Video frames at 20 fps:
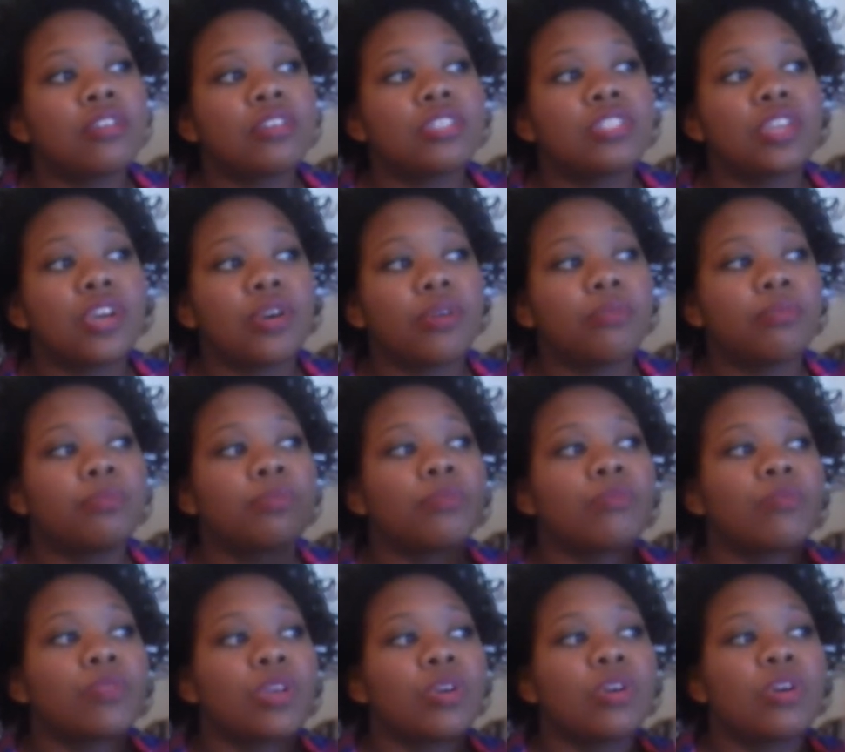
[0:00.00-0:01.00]
So
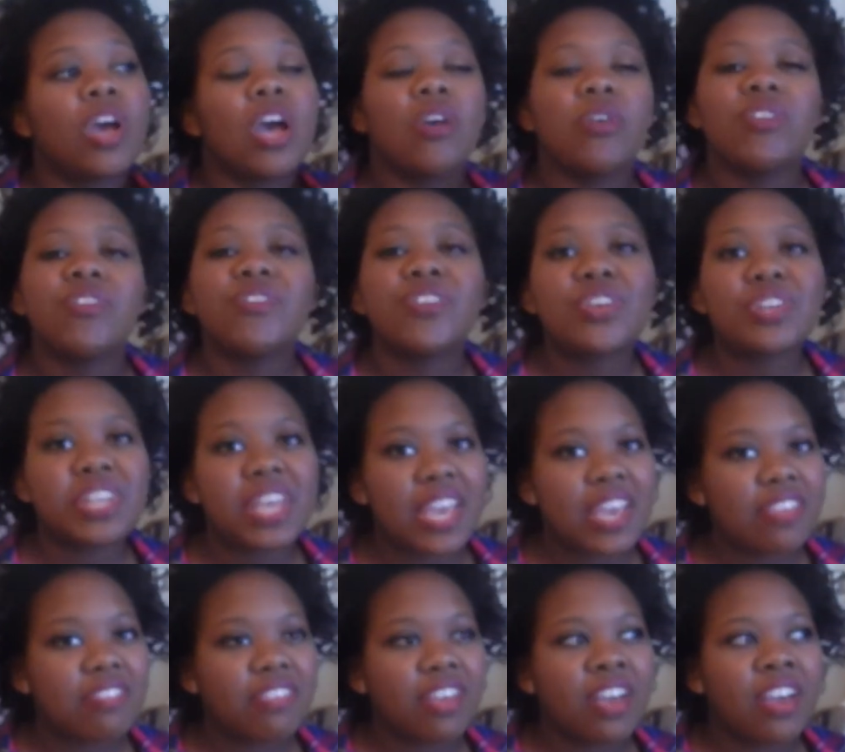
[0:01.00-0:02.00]
however you
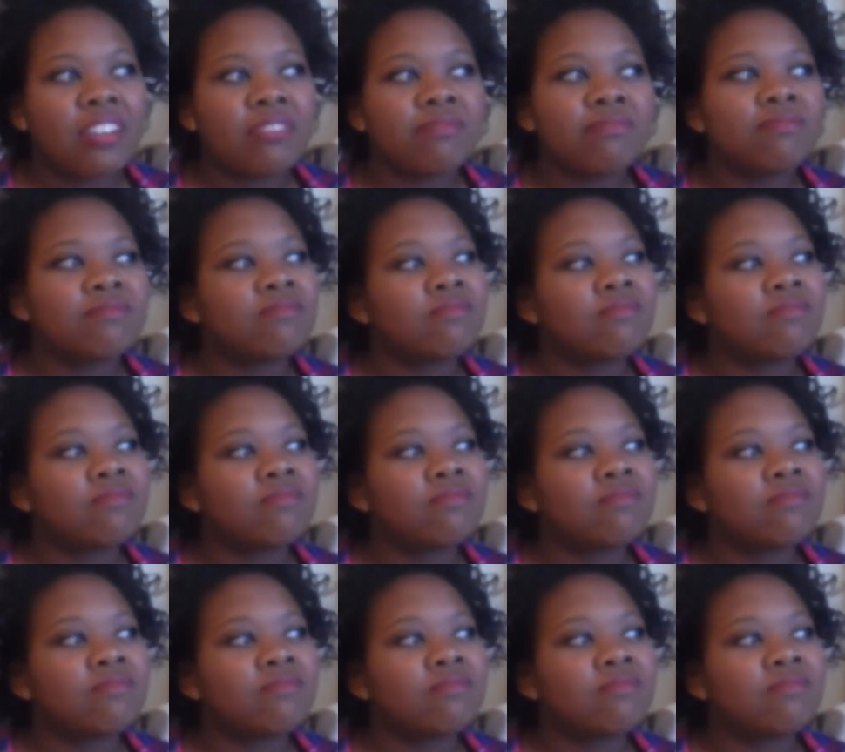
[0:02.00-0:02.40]
take that,